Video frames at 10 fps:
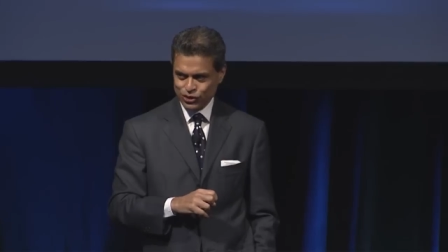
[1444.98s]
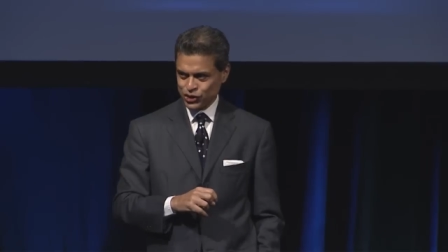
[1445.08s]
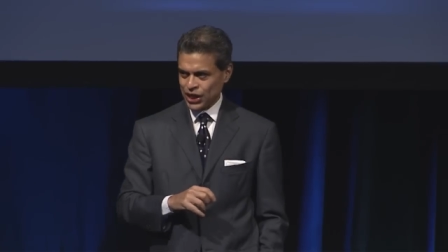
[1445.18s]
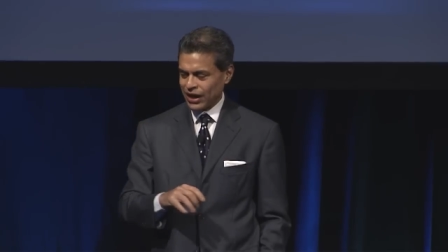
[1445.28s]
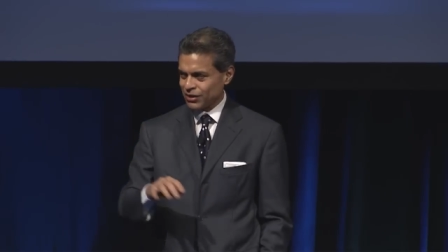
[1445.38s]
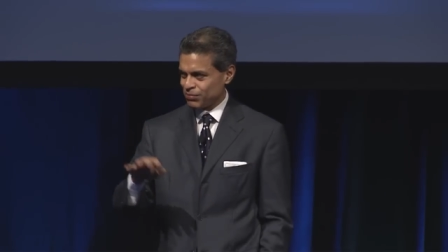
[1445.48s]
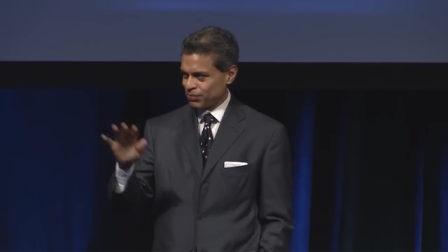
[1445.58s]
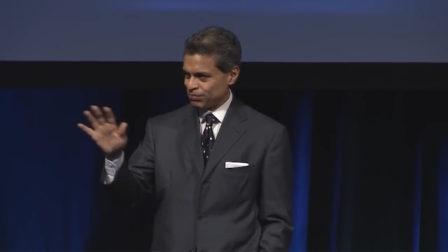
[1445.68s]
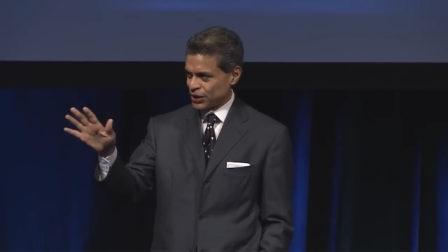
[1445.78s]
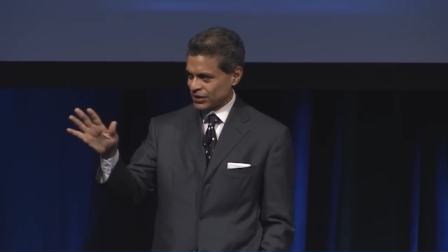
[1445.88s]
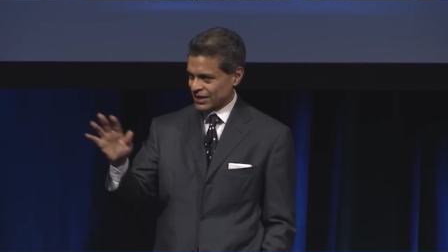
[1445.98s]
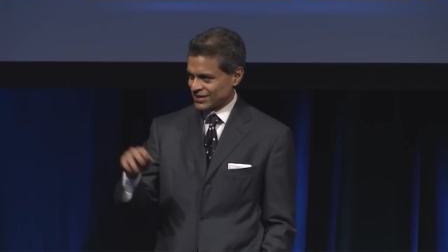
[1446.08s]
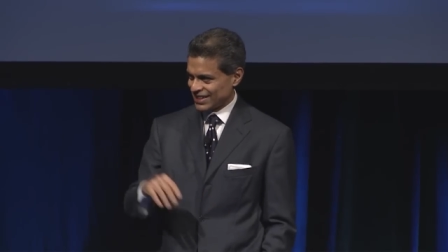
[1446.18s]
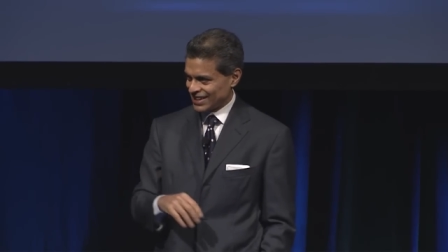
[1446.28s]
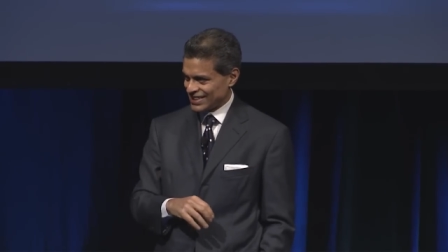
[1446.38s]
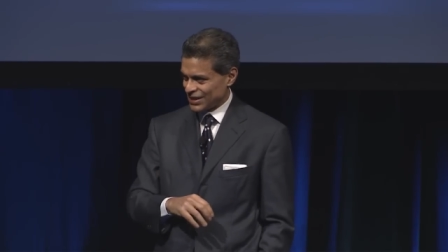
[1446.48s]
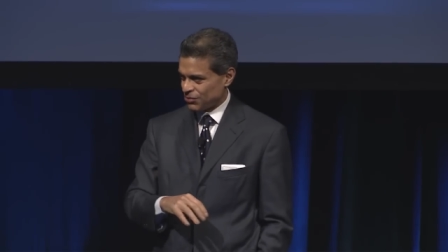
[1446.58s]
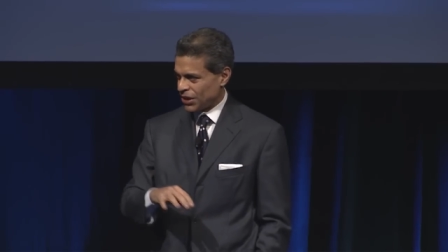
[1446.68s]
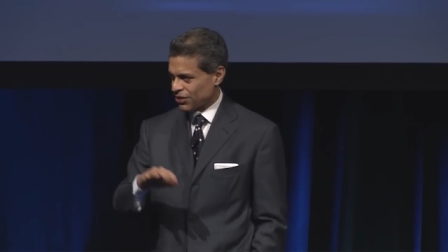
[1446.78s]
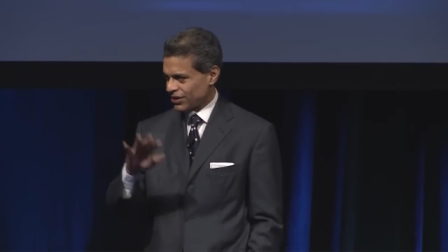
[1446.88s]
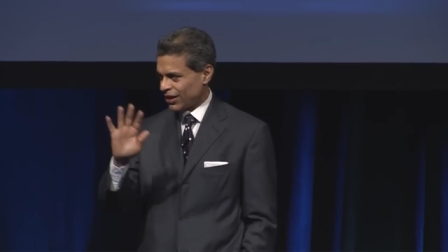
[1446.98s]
to check, because as an Indian American,